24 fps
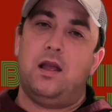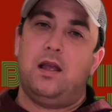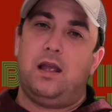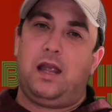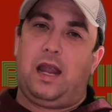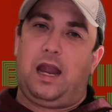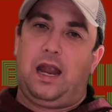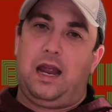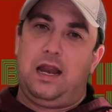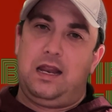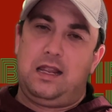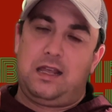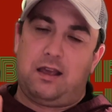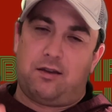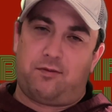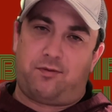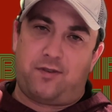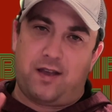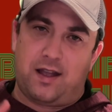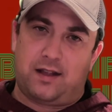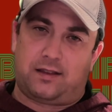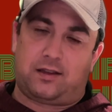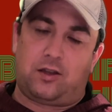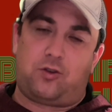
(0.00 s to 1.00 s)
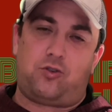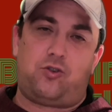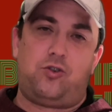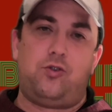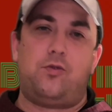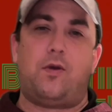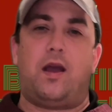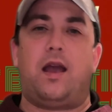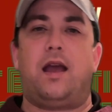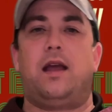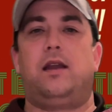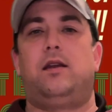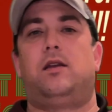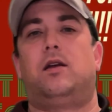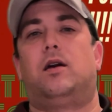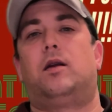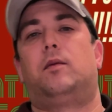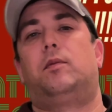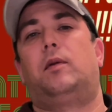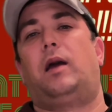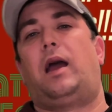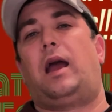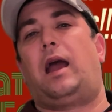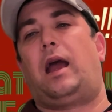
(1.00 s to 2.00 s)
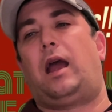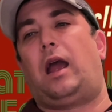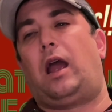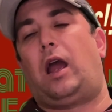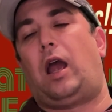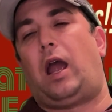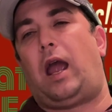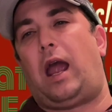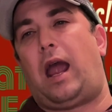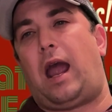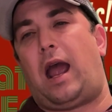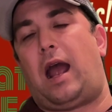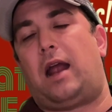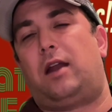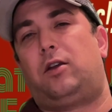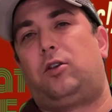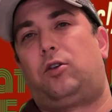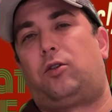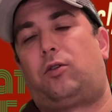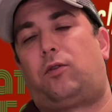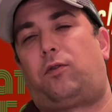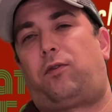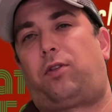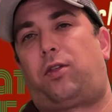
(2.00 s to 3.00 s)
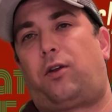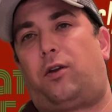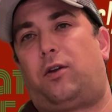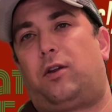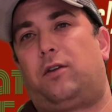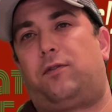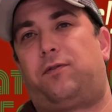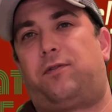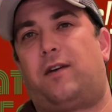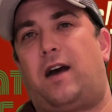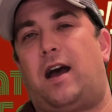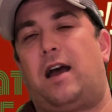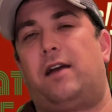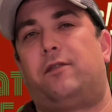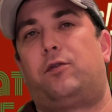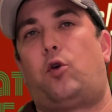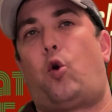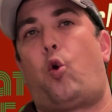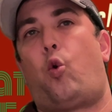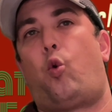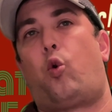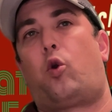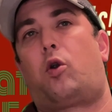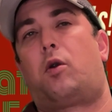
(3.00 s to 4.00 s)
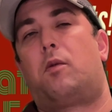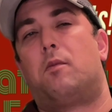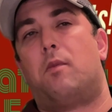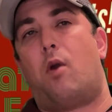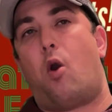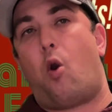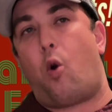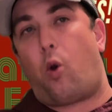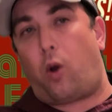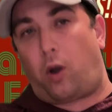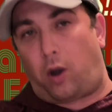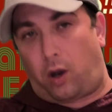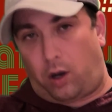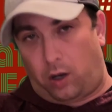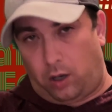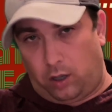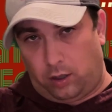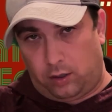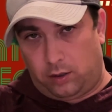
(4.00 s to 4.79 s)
In the event that you end up at your 35 or more